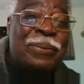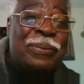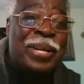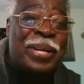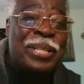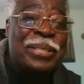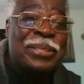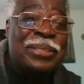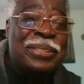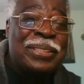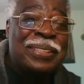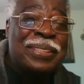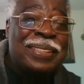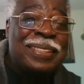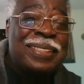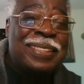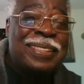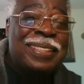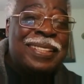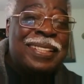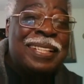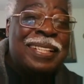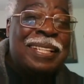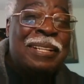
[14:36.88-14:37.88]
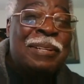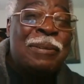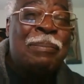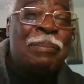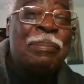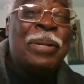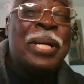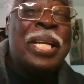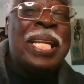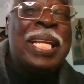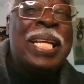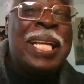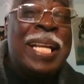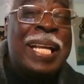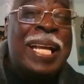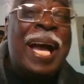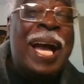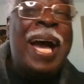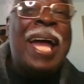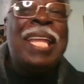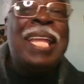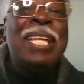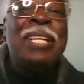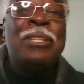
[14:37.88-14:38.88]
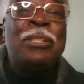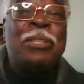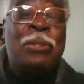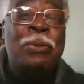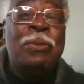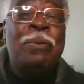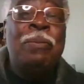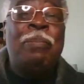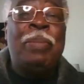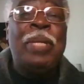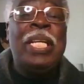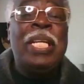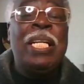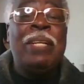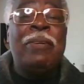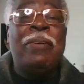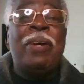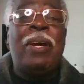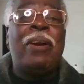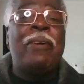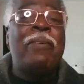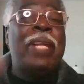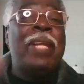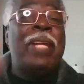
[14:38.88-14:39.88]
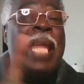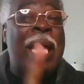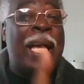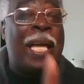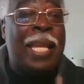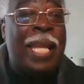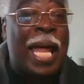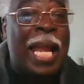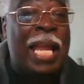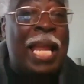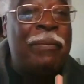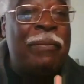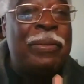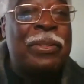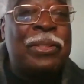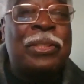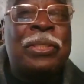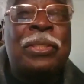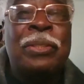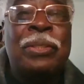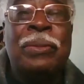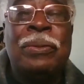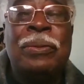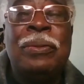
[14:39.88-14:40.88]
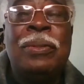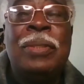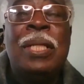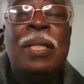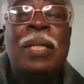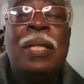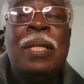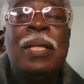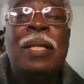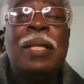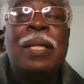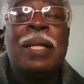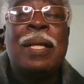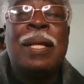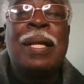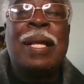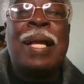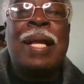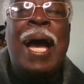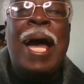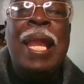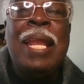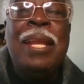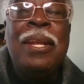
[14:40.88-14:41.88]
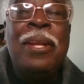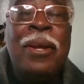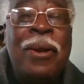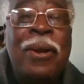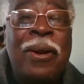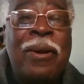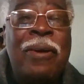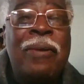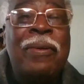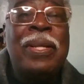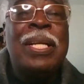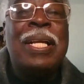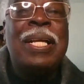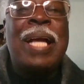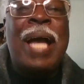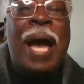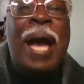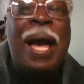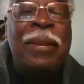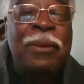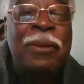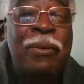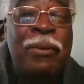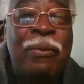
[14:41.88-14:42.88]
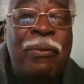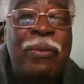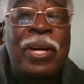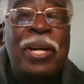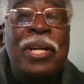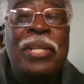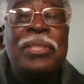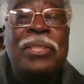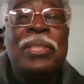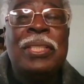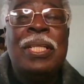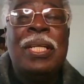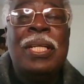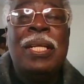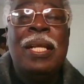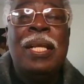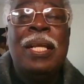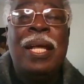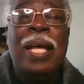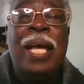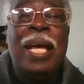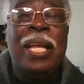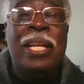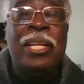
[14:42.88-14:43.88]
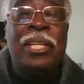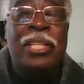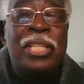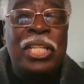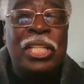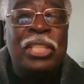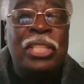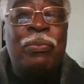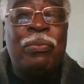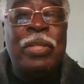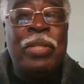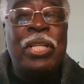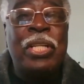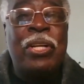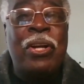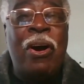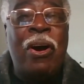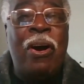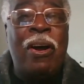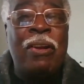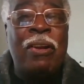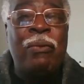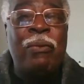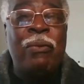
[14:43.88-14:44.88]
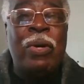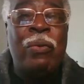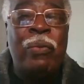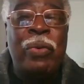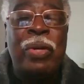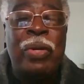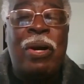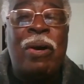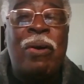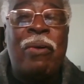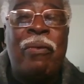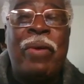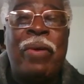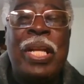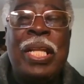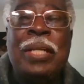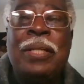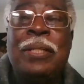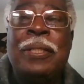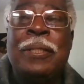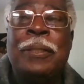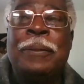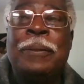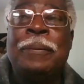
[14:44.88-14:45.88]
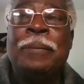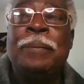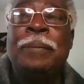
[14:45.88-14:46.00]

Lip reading: Russia. But he got in too big a hurry, like a lot of us do, got in a hurry, got in a rush, and disregarded what we already knew.